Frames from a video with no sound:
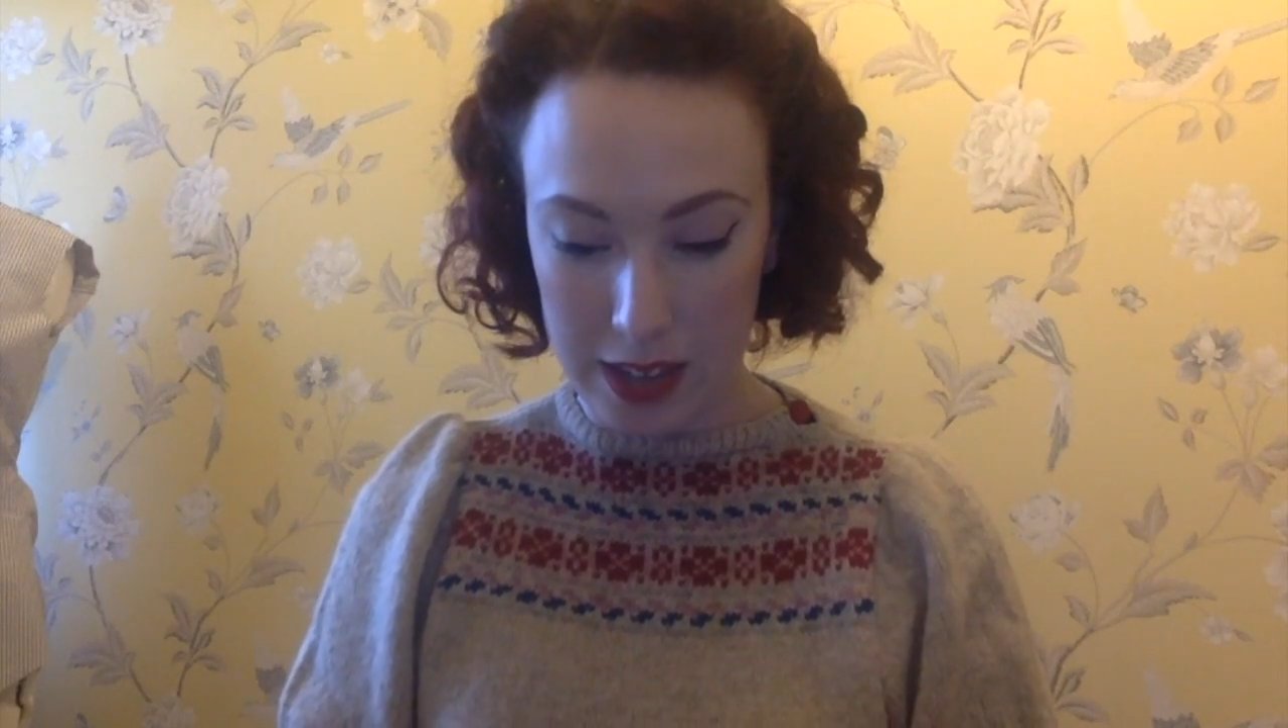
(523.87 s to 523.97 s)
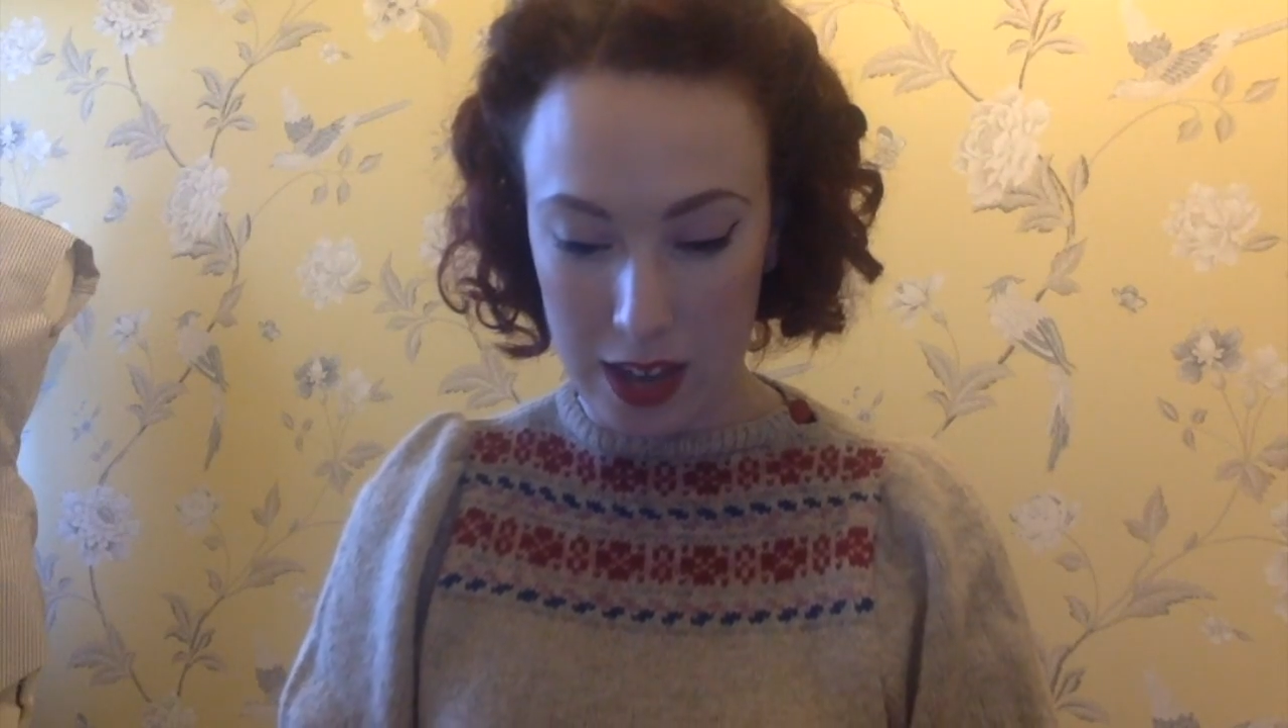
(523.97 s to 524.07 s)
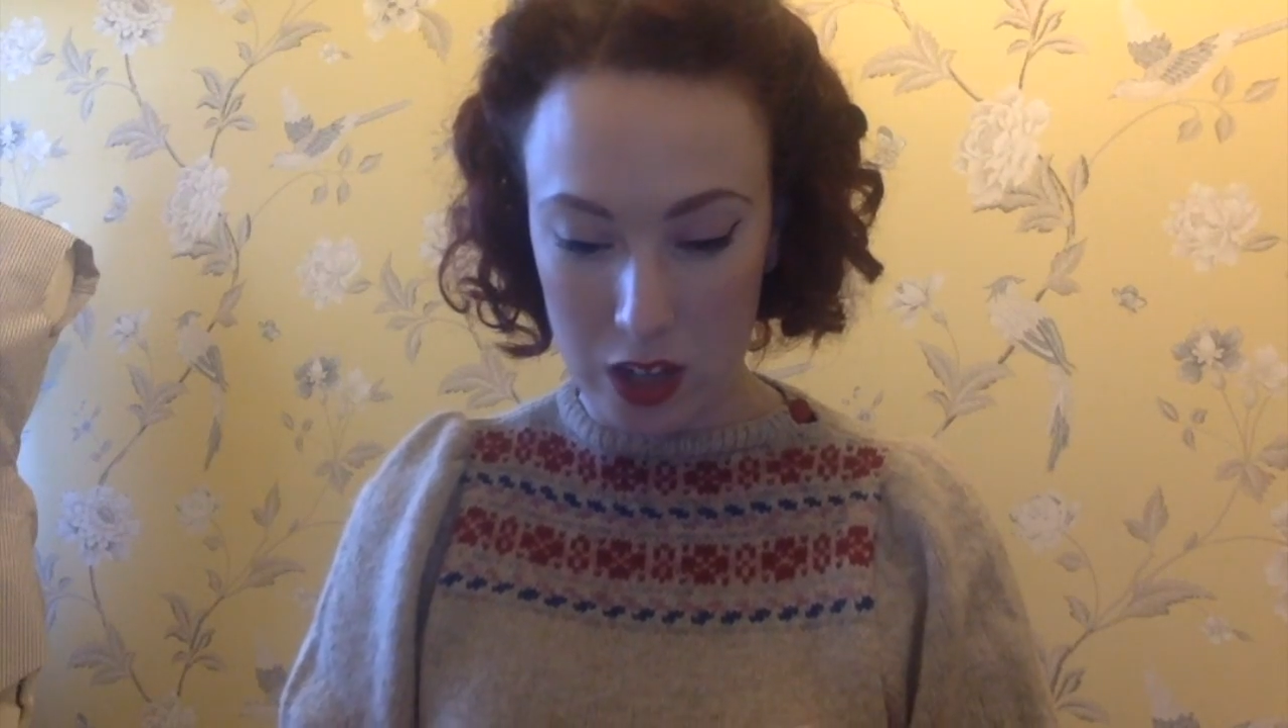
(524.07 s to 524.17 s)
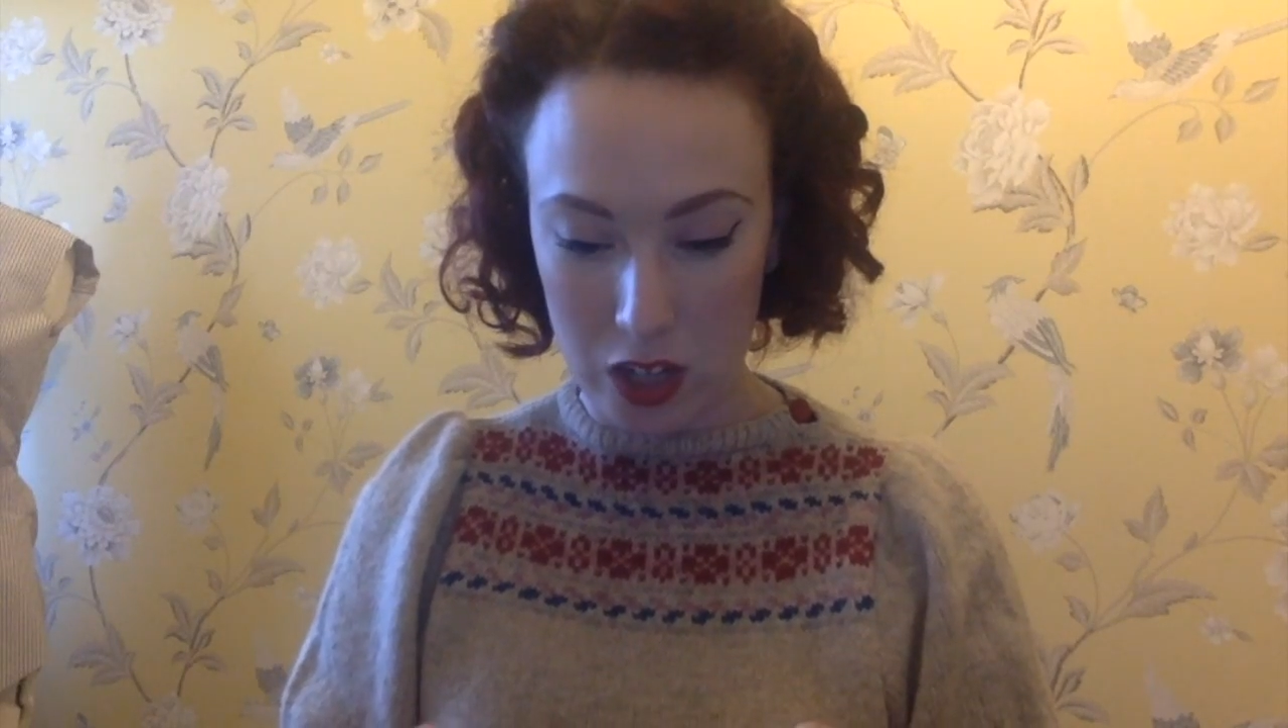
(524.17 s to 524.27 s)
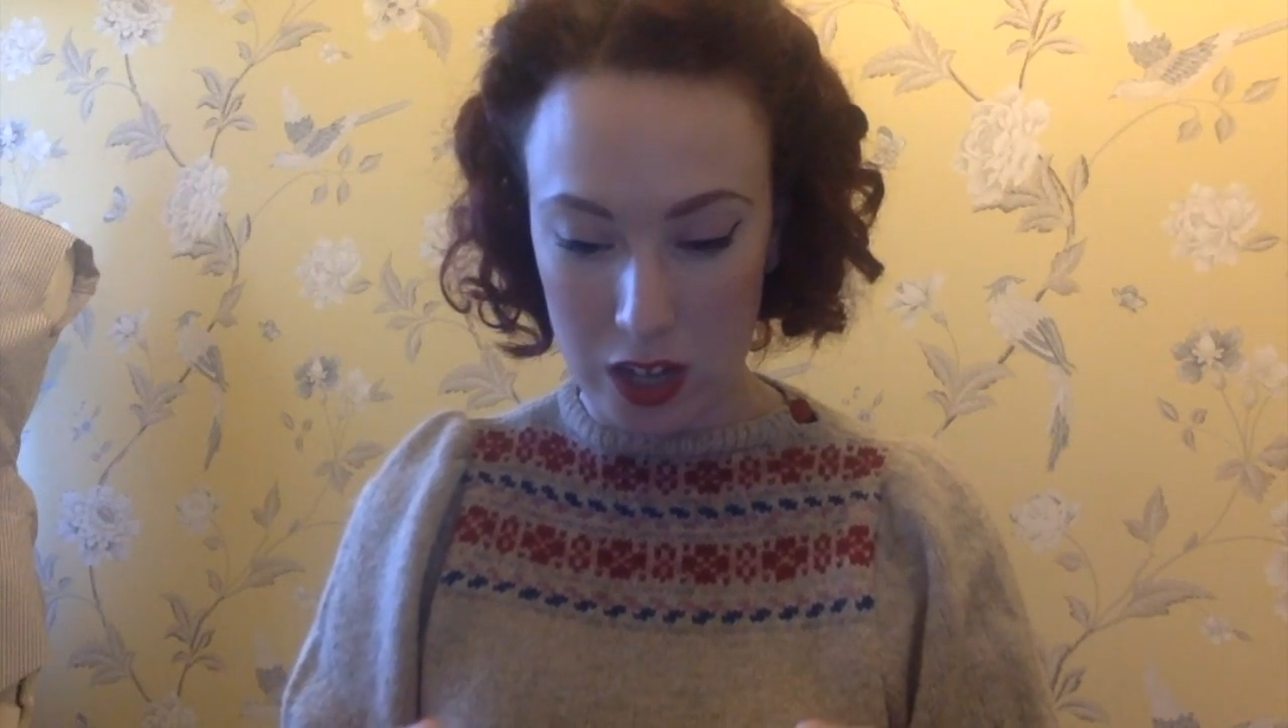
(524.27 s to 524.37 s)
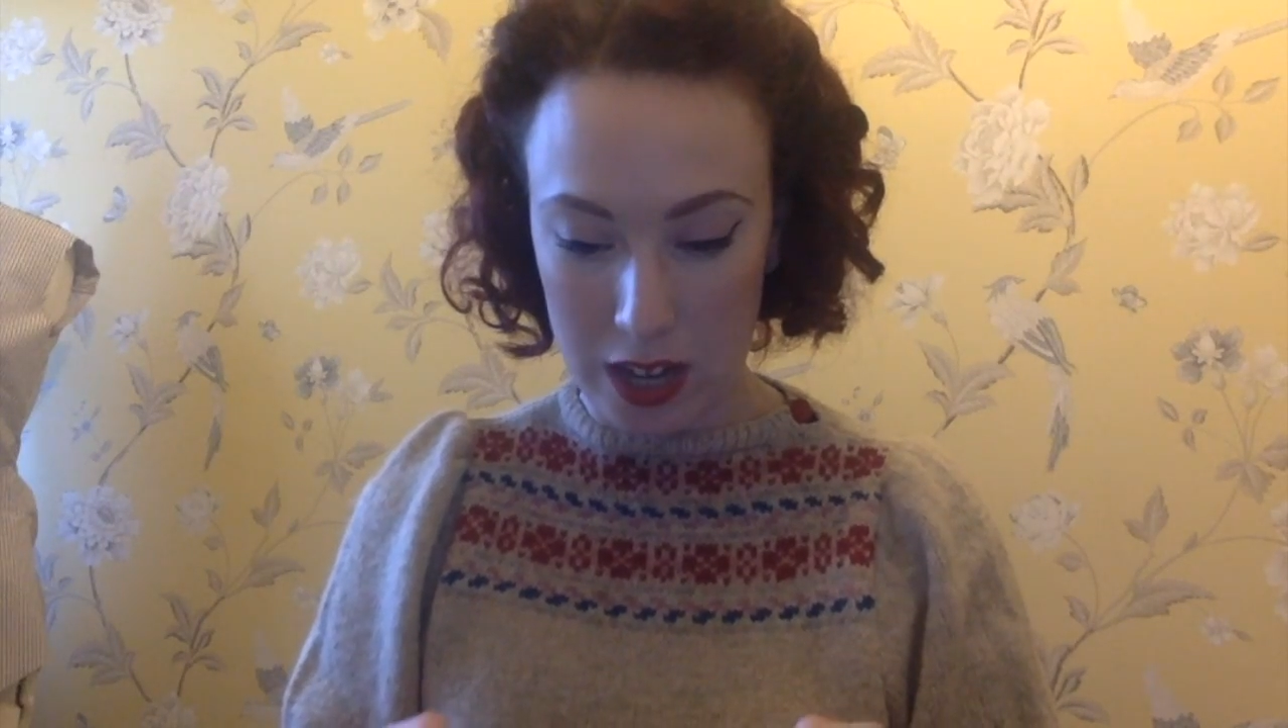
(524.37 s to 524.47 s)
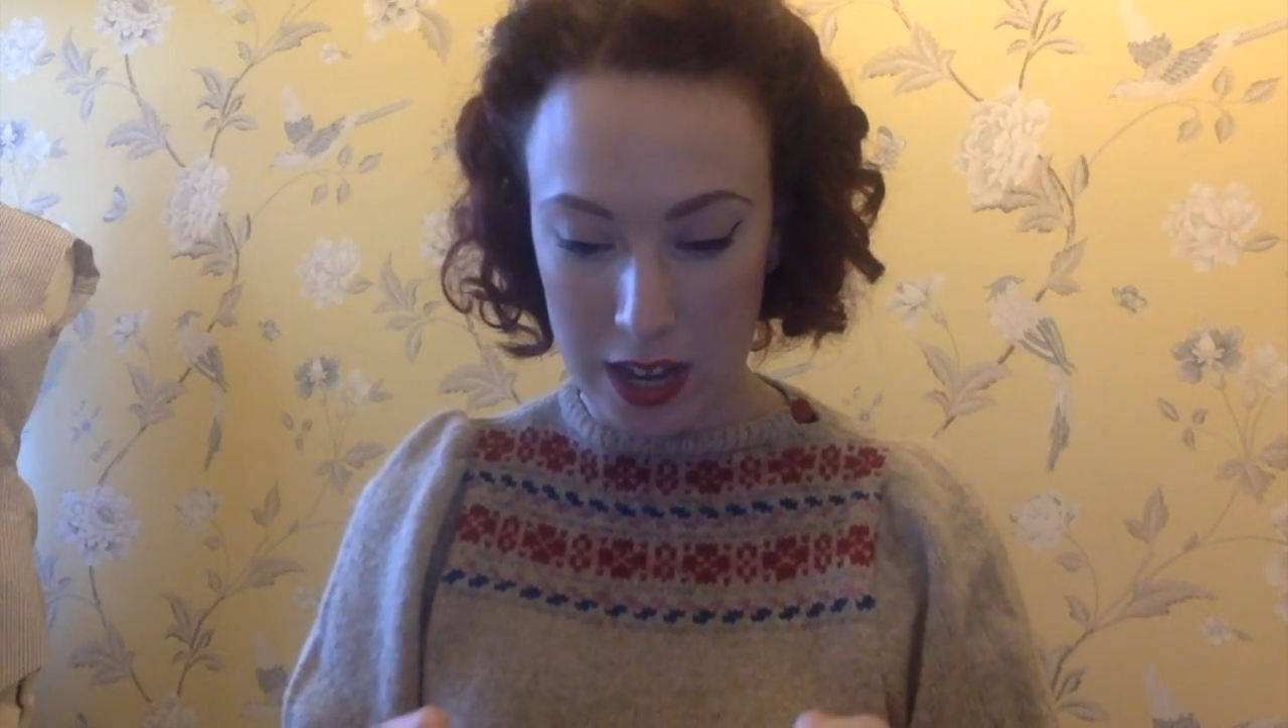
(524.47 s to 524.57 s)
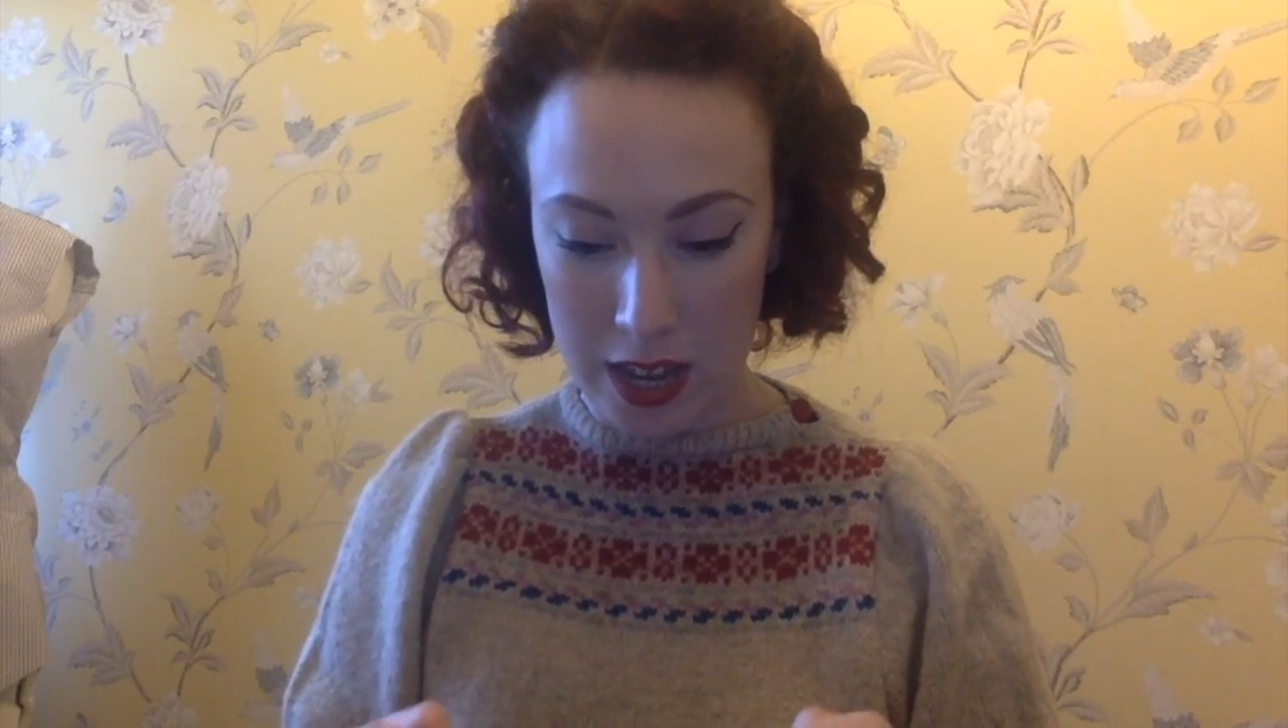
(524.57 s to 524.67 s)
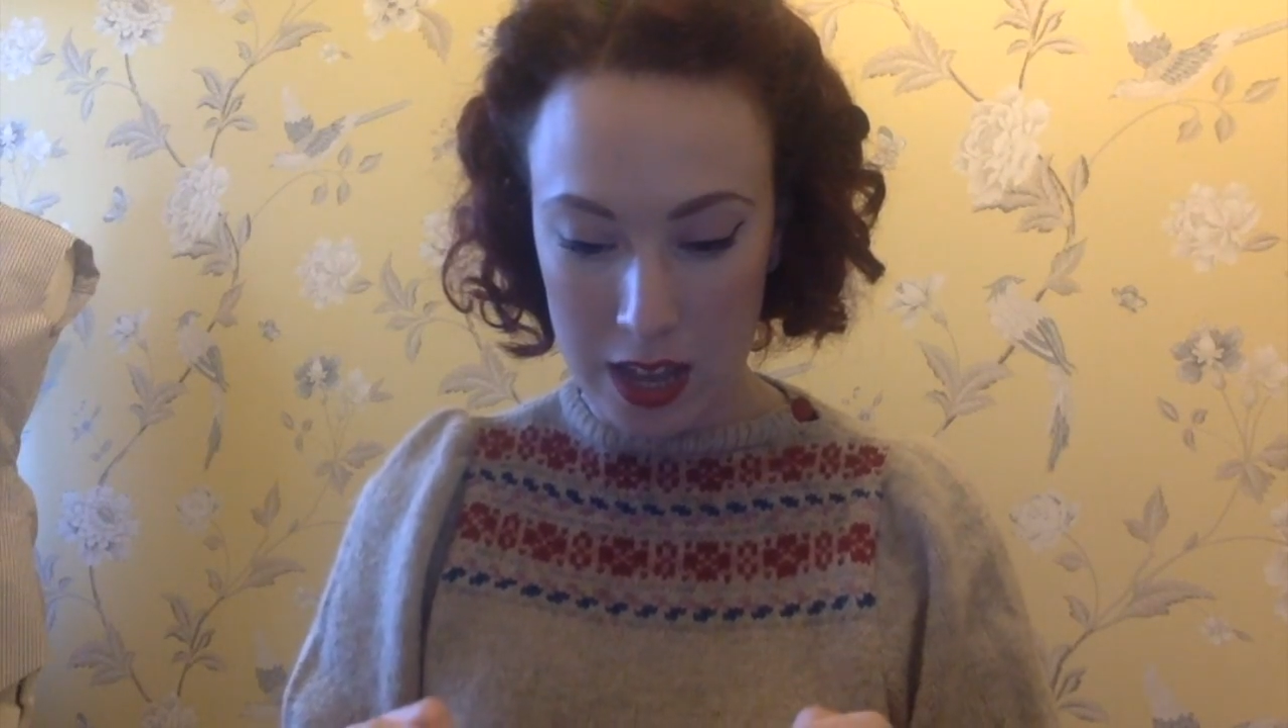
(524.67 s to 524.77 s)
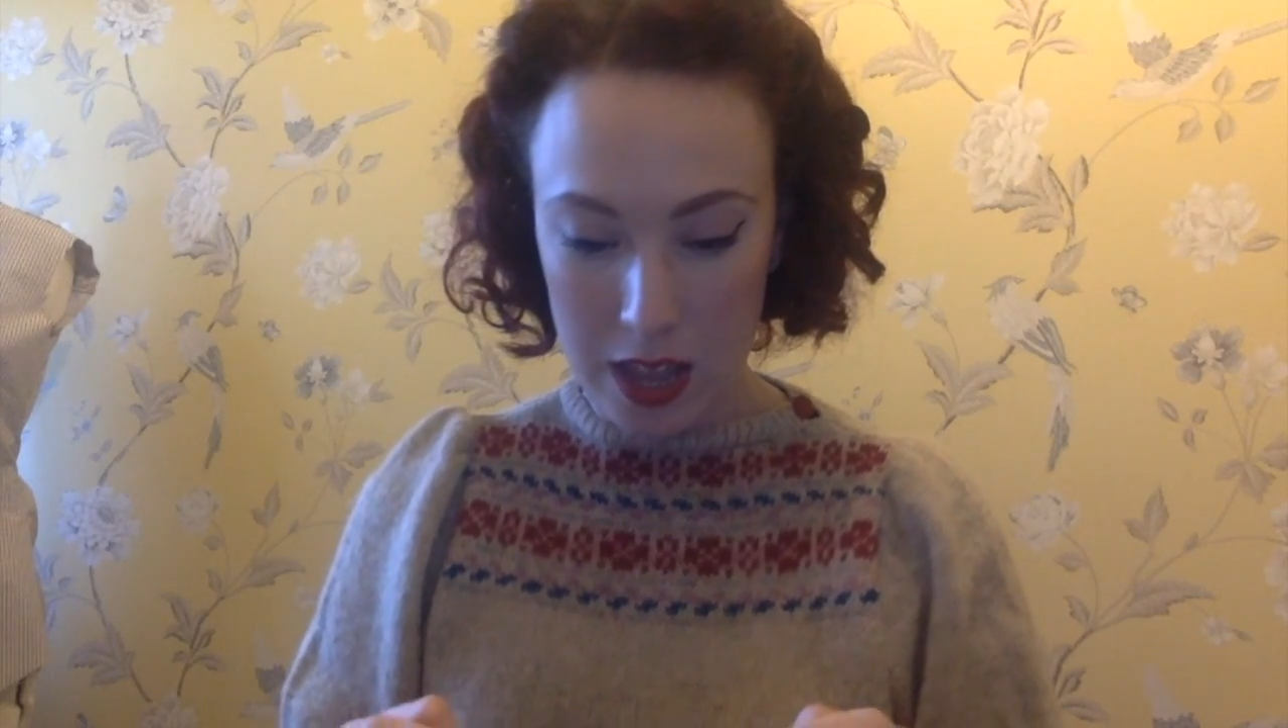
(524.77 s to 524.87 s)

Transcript: actually